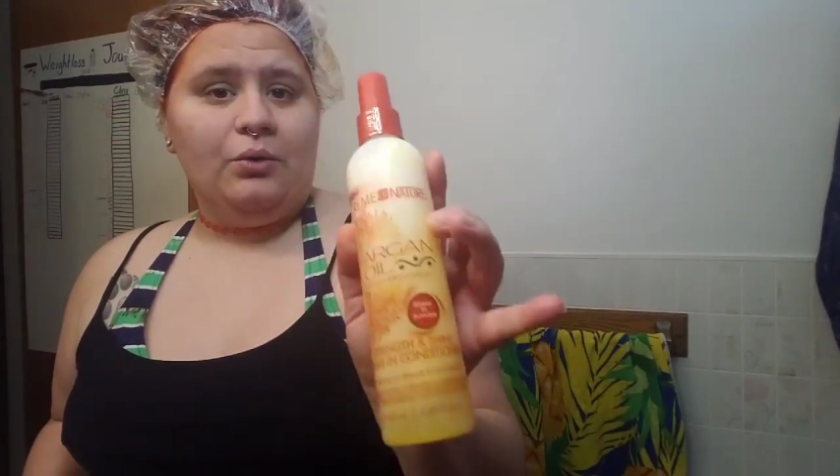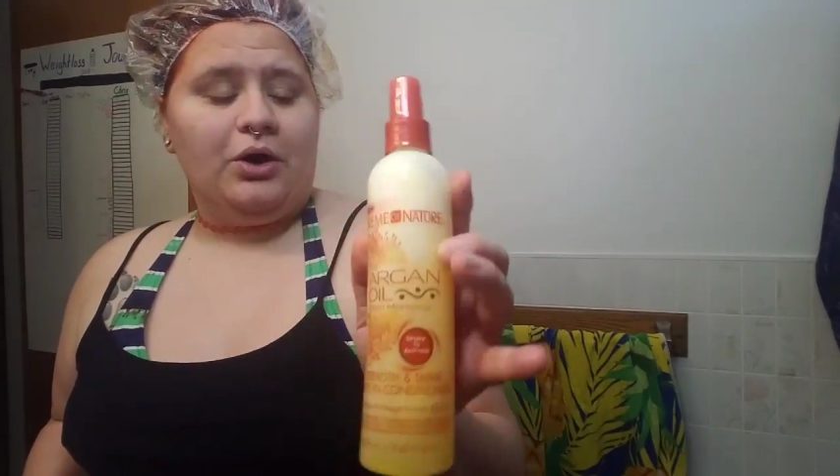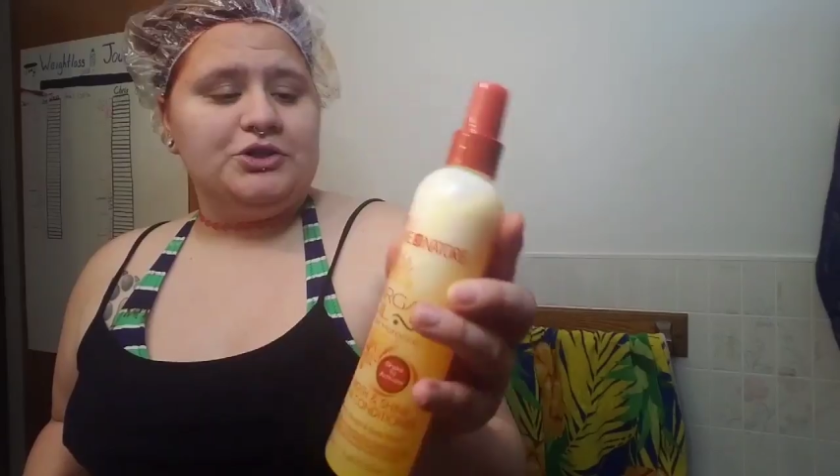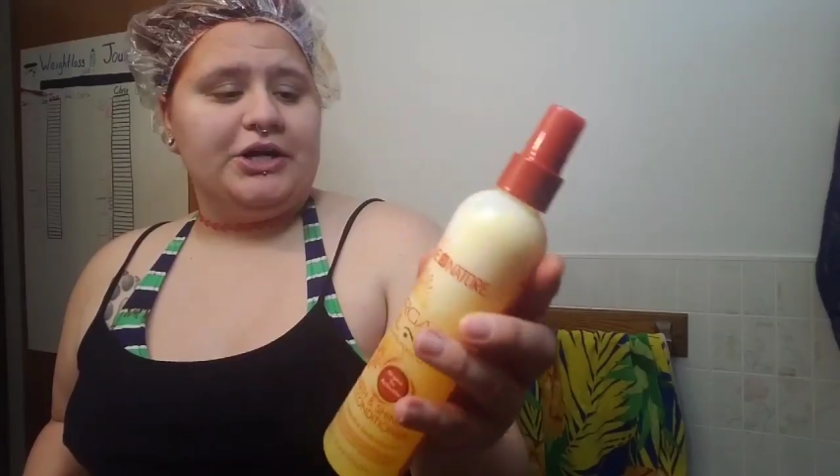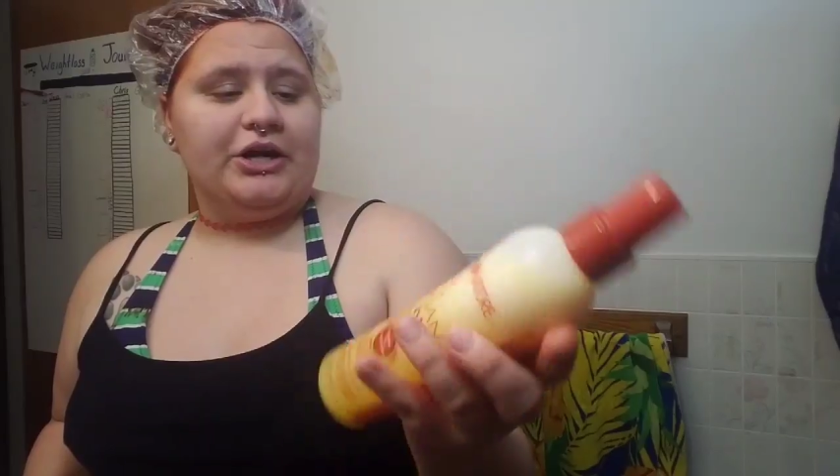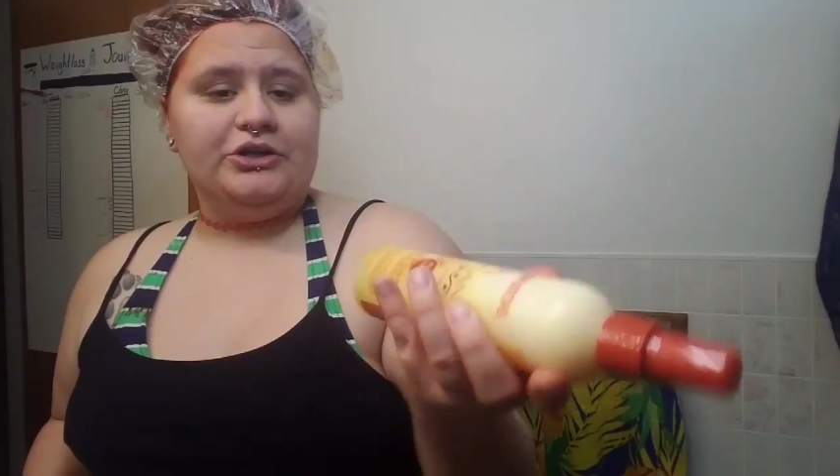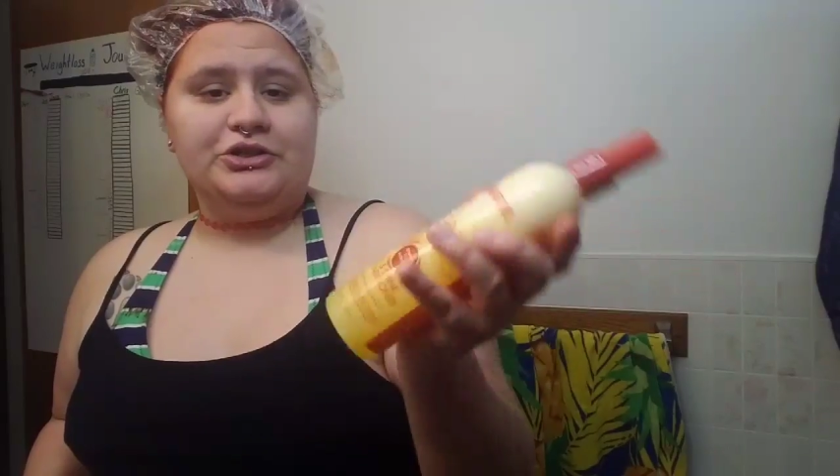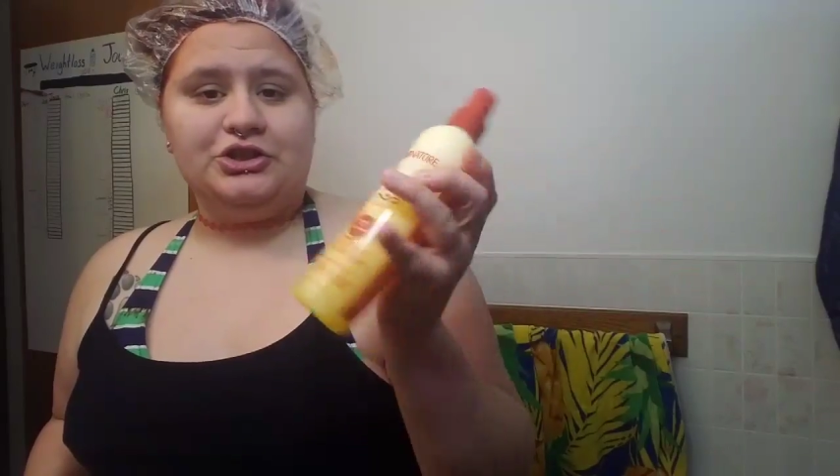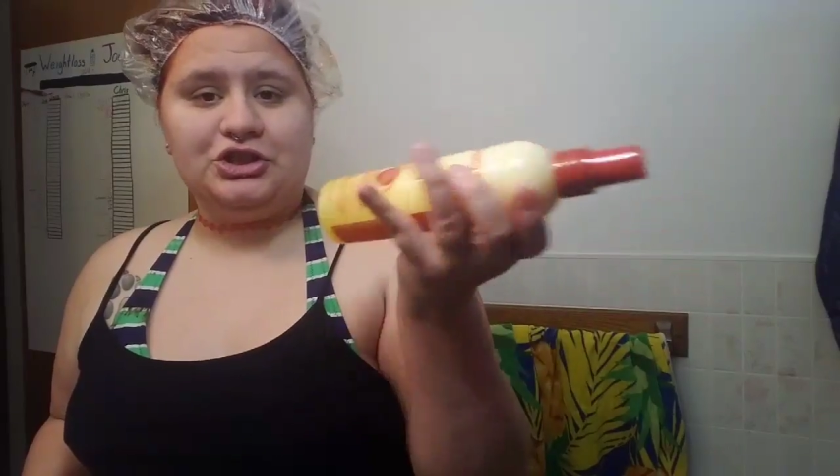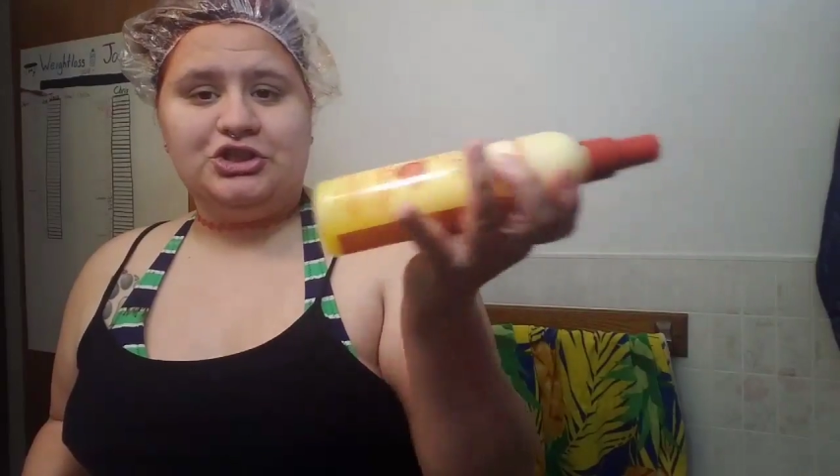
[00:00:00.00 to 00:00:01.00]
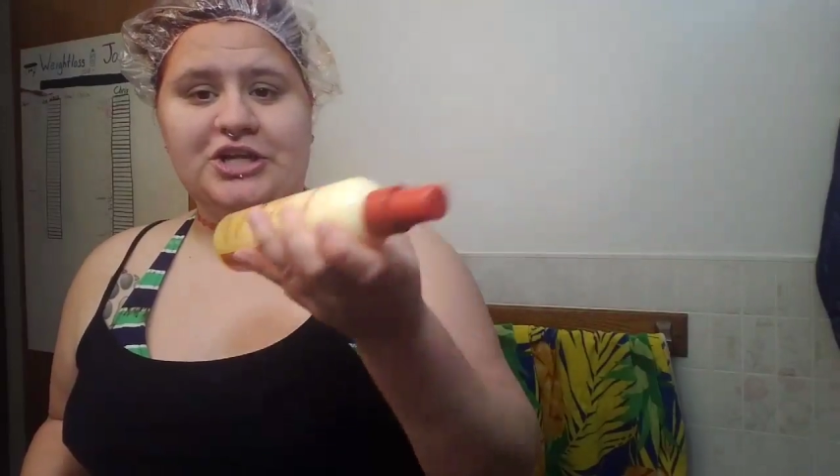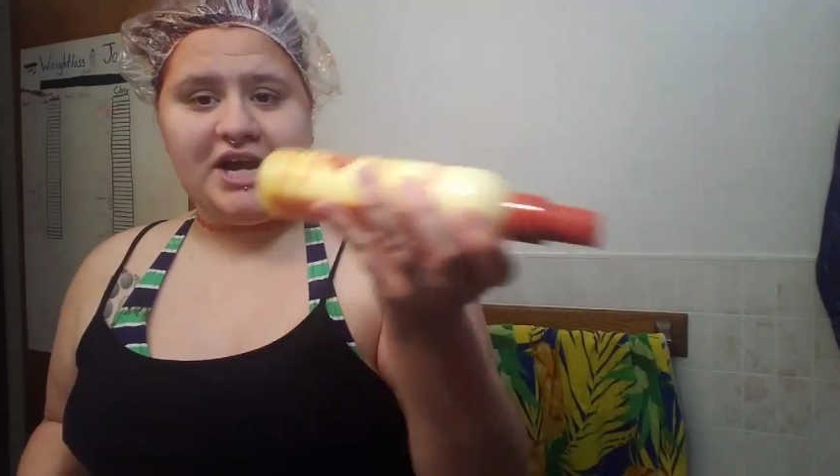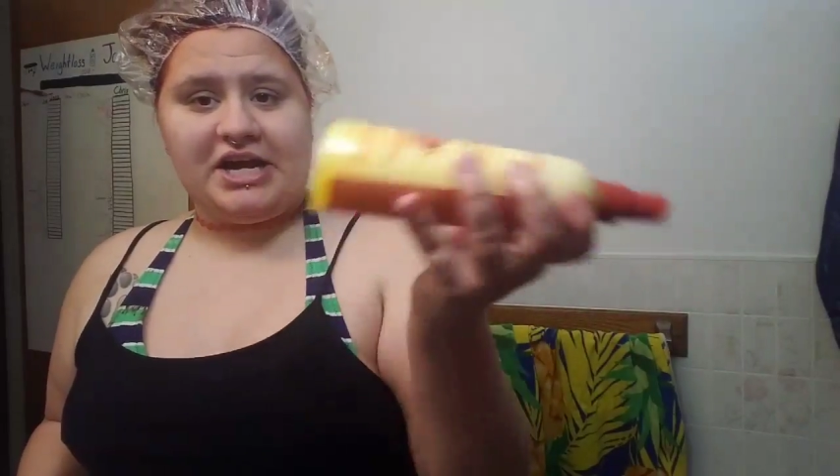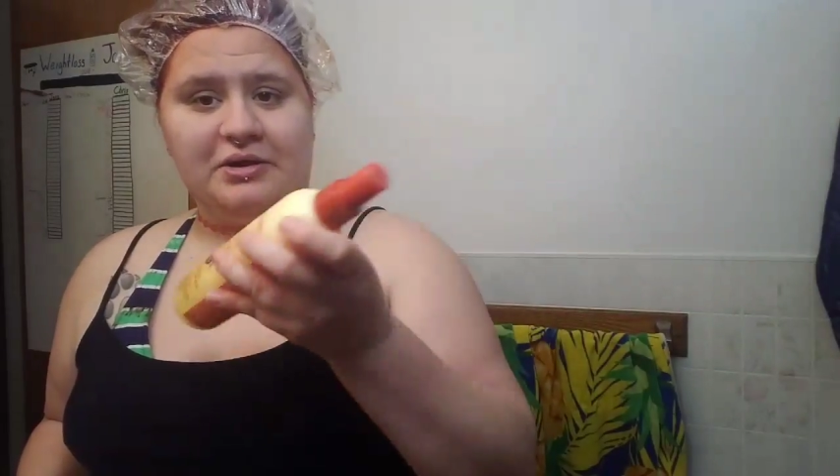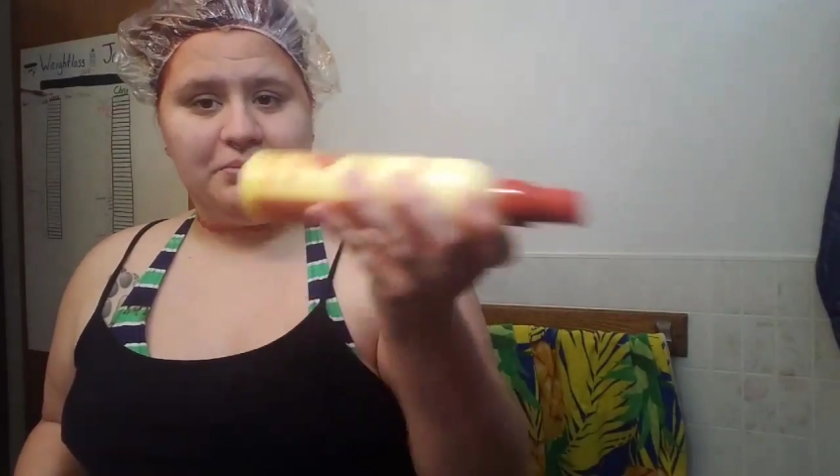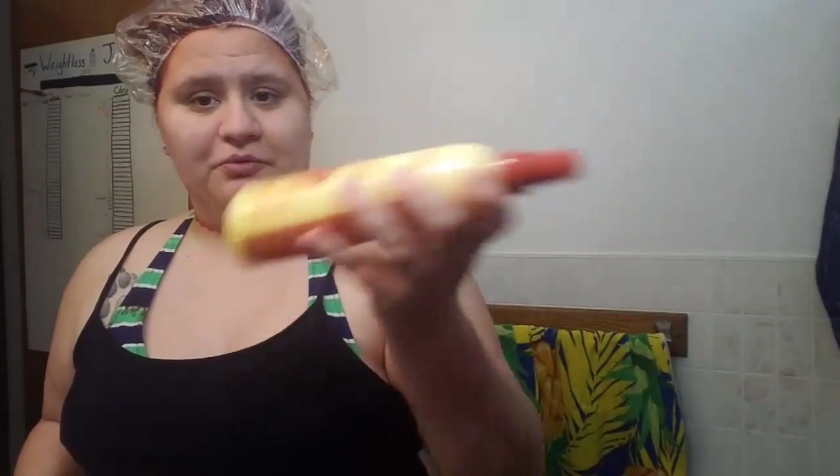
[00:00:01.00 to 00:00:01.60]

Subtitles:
wash your hair, and you shake it